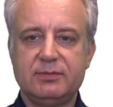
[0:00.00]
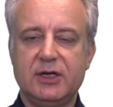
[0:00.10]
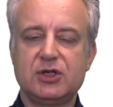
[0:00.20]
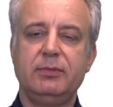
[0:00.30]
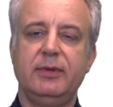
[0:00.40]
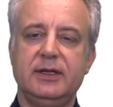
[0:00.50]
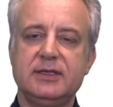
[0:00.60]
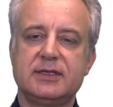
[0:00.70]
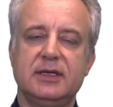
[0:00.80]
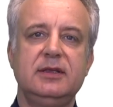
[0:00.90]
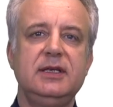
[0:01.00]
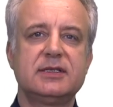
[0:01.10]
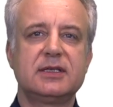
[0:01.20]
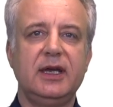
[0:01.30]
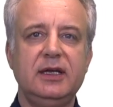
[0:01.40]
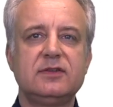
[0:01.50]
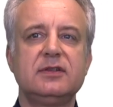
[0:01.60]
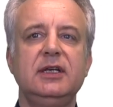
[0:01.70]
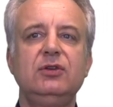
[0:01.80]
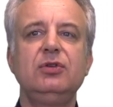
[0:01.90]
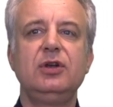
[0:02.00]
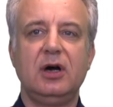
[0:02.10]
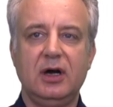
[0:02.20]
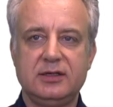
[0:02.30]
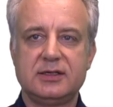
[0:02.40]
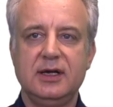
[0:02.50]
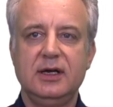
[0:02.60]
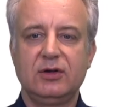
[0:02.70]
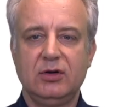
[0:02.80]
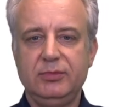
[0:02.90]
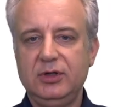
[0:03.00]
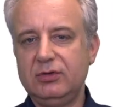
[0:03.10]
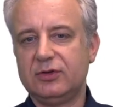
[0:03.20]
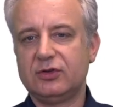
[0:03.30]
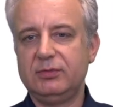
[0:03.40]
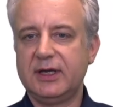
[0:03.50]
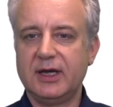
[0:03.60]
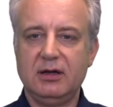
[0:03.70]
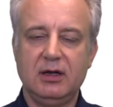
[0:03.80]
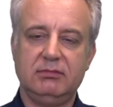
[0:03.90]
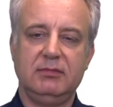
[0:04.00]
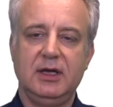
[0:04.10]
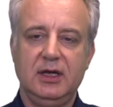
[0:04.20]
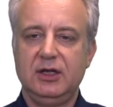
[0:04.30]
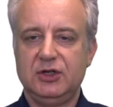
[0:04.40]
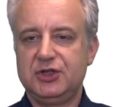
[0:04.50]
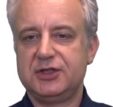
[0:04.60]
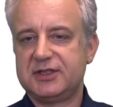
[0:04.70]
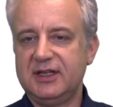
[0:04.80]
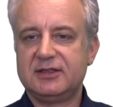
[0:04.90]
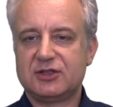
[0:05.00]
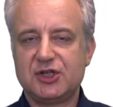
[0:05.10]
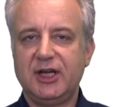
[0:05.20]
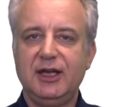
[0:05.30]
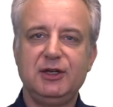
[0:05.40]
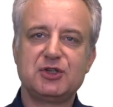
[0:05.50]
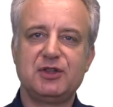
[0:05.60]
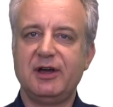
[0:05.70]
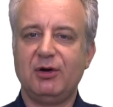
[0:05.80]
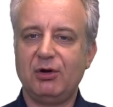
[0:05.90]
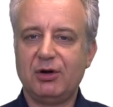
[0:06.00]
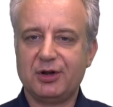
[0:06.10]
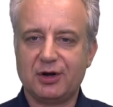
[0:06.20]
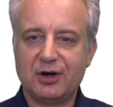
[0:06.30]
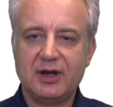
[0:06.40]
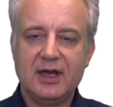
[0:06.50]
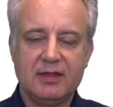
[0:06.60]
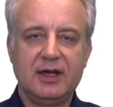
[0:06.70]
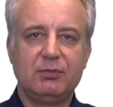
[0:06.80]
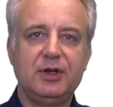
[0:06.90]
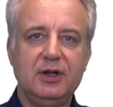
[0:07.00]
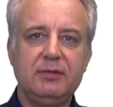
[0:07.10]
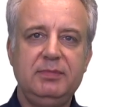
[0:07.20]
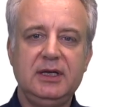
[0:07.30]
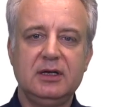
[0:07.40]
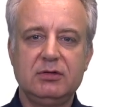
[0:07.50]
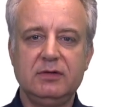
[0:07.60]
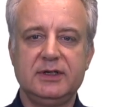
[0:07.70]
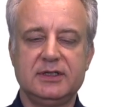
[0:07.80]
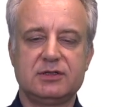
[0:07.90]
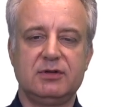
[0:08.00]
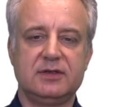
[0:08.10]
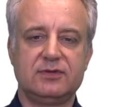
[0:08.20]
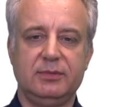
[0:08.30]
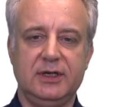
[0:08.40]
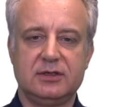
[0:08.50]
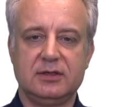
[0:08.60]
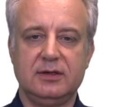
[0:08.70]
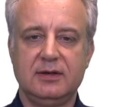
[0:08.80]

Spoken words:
measurements and these gates, they do not commute, so we cannot just exchange their order. That would not be an equivalence transformation.